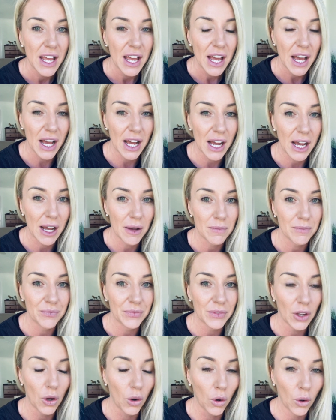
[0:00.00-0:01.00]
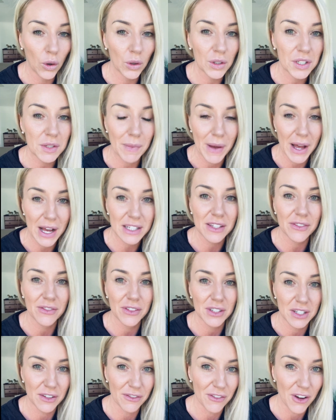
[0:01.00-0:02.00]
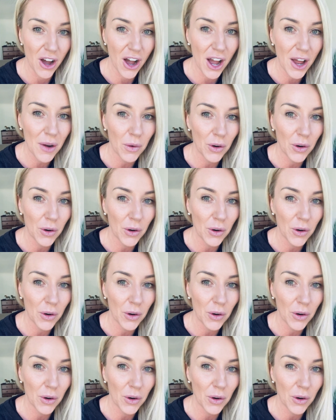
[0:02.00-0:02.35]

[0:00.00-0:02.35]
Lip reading: all sparks of the divine.